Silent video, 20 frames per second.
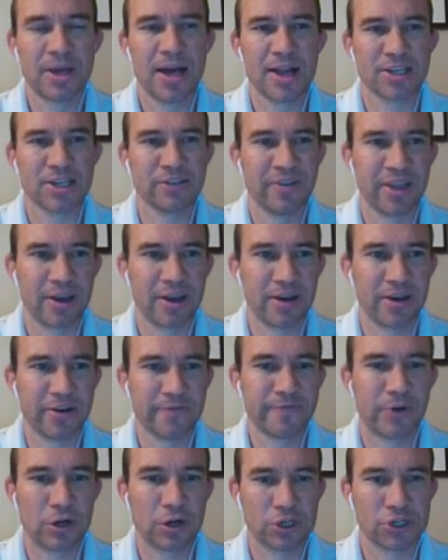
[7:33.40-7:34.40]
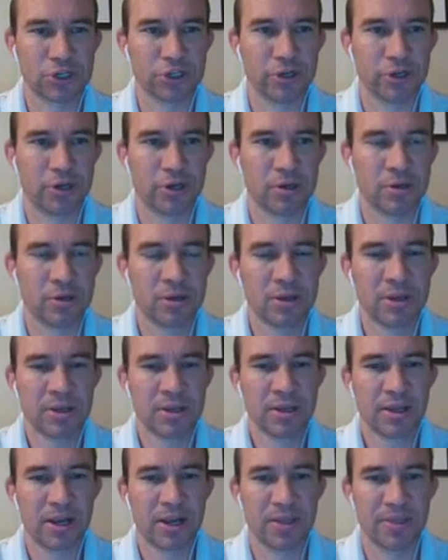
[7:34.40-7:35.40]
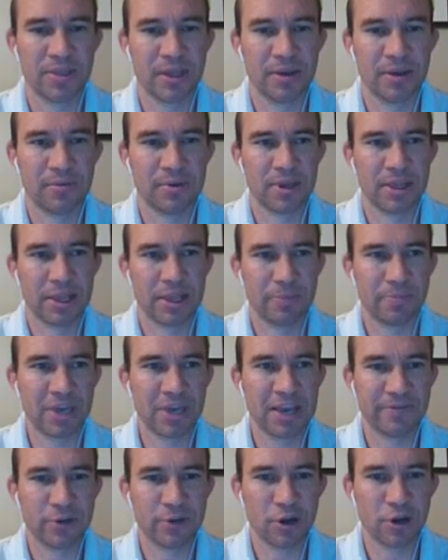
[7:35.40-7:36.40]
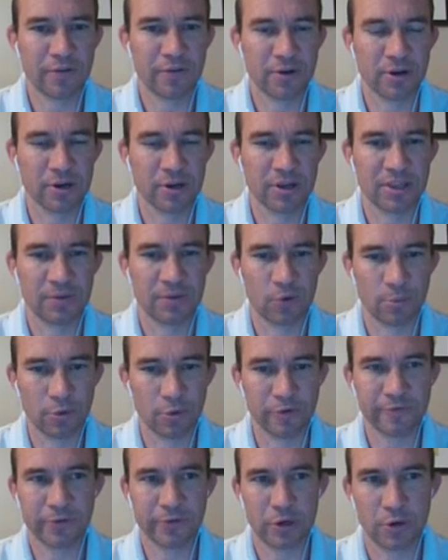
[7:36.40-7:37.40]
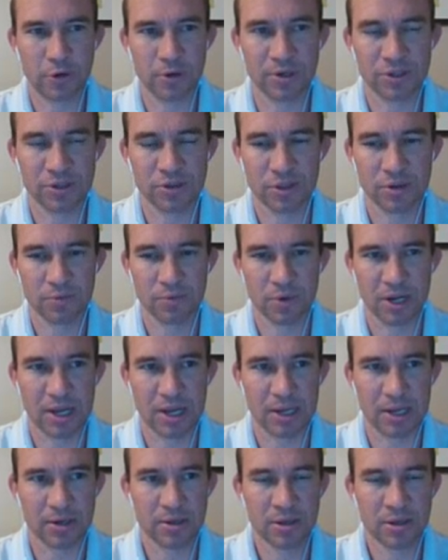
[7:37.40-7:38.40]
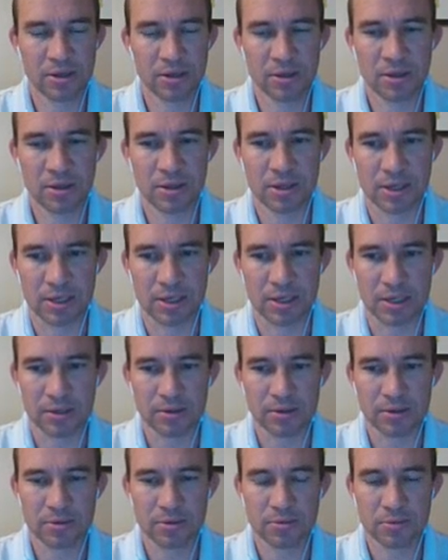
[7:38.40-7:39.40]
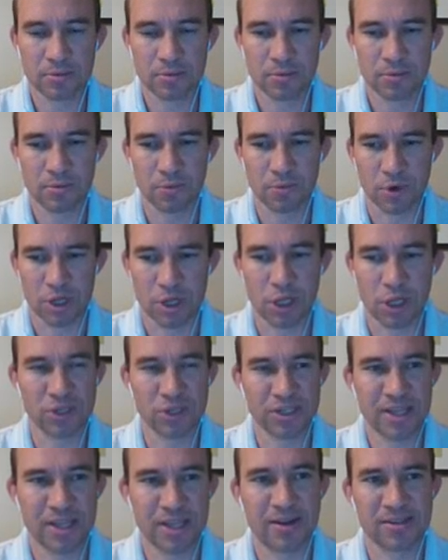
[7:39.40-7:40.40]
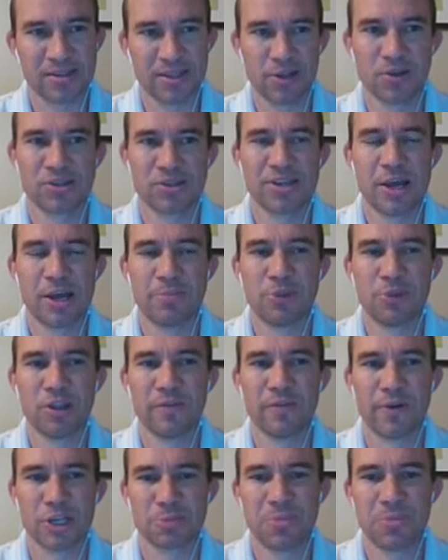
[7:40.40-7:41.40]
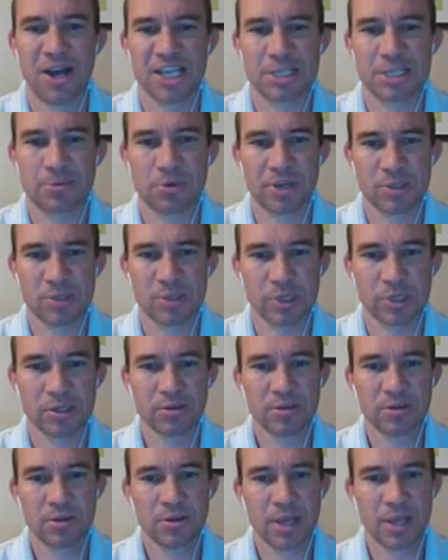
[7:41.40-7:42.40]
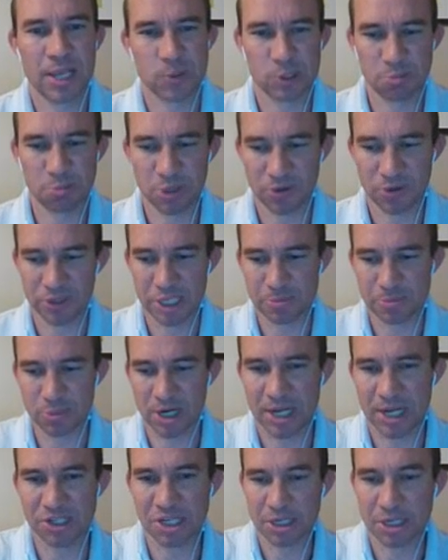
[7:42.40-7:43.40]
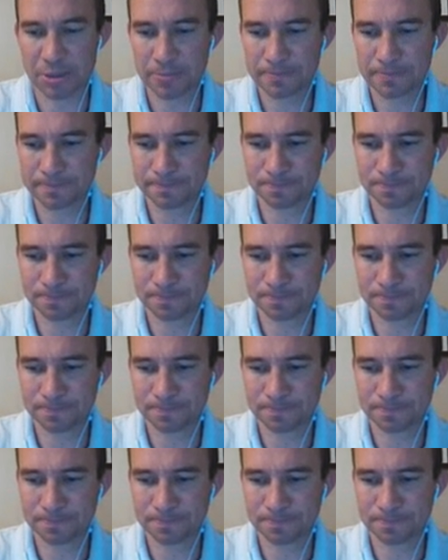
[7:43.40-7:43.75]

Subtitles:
activated and functional, and then paved over, and then we'll move forward so that we're closing down as little South Boulevard as possible as we build this project.